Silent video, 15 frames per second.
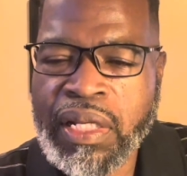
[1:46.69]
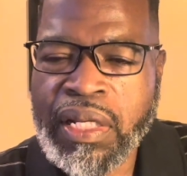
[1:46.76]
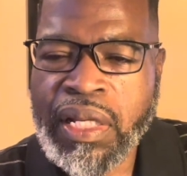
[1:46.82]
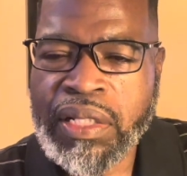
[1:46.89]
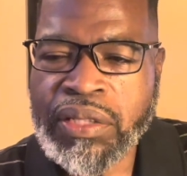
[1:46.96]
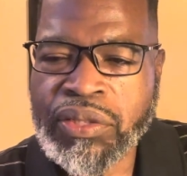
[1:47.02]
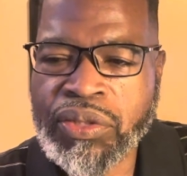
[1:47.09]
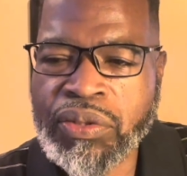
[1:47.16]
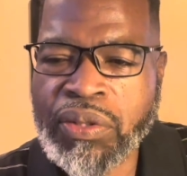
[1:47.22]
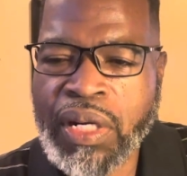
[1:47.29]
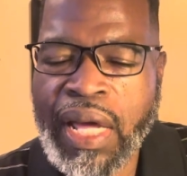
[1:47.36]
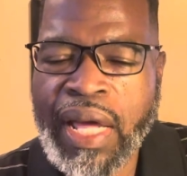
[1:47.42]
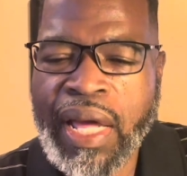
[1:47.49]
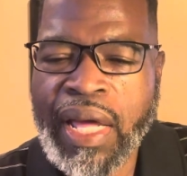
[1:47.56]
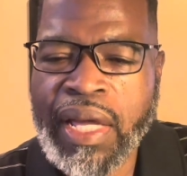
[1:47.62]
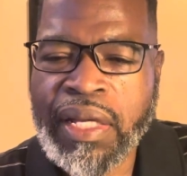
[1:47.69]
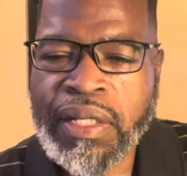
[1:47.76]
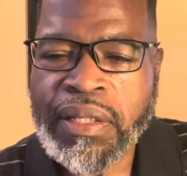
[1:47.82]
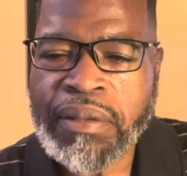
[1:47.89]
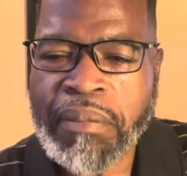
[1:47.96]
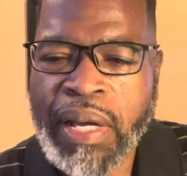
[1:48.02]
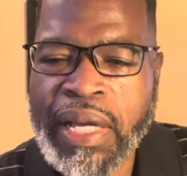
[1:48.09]
that you and I
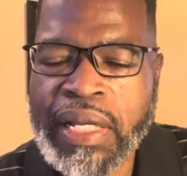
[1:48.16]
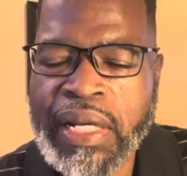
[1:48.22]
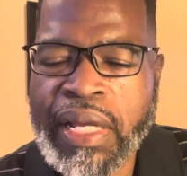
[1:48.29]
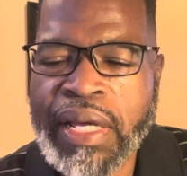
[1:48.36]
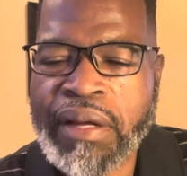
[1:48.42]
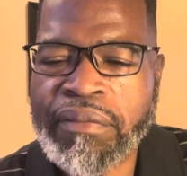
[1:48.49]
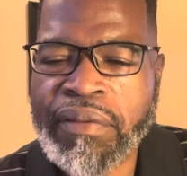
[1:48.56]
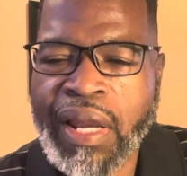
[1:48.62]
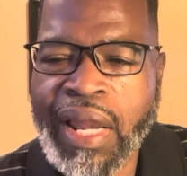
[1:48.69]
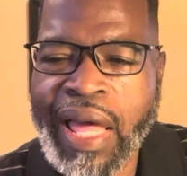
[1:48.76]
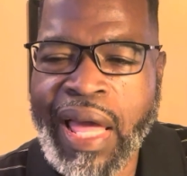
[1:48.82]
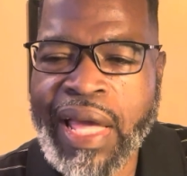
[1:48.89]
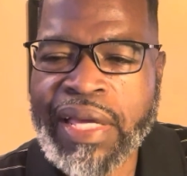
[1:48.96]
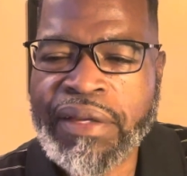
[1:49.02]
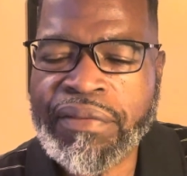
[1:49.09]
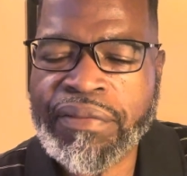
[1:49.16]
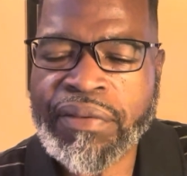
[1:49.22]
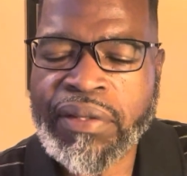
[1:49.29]
might have life